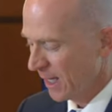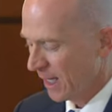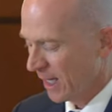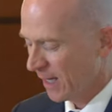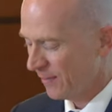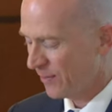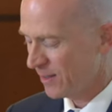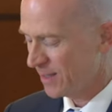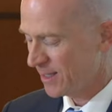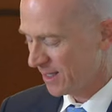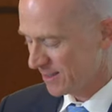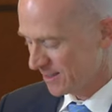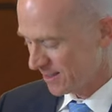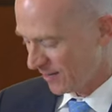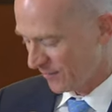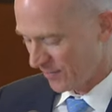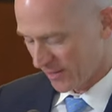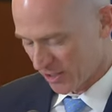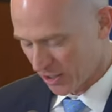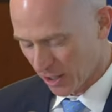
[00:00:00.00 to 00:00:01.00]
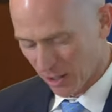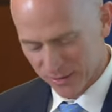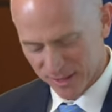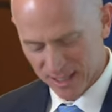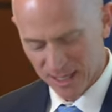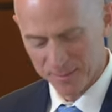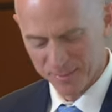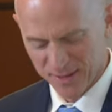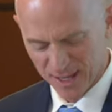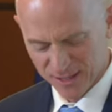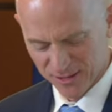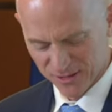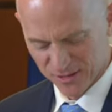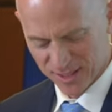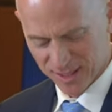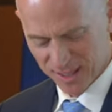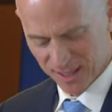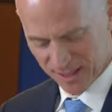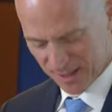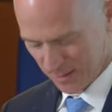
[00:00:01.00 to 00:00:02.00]
If it shows up, then you'll
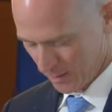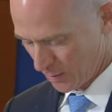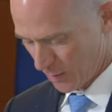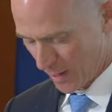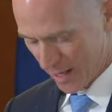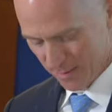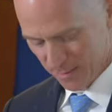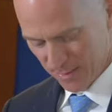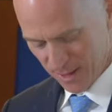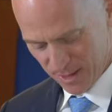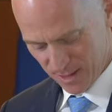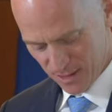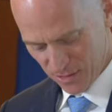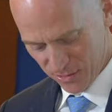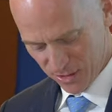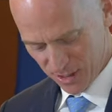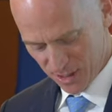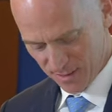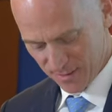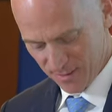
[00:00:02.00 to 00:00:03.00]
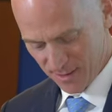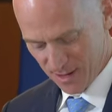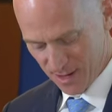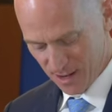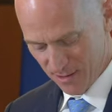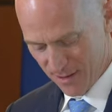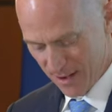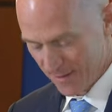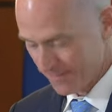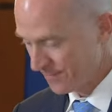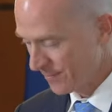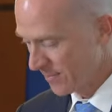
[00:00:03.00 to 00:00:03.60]
see it's quite mediocre. All right.